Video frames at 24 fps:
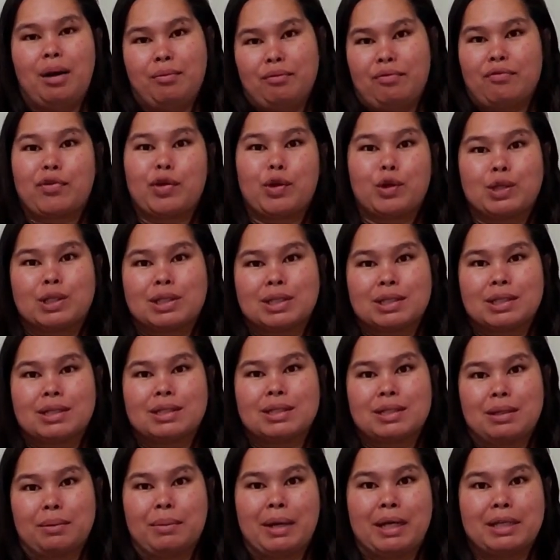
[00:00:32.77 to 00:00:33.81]
first
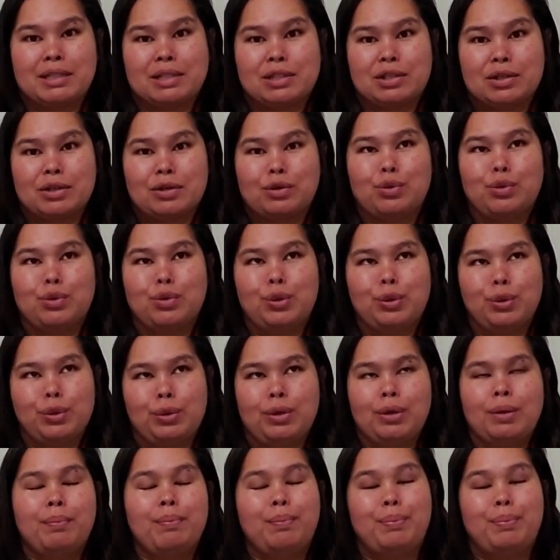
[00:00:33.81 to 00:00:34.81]
semester. Whew.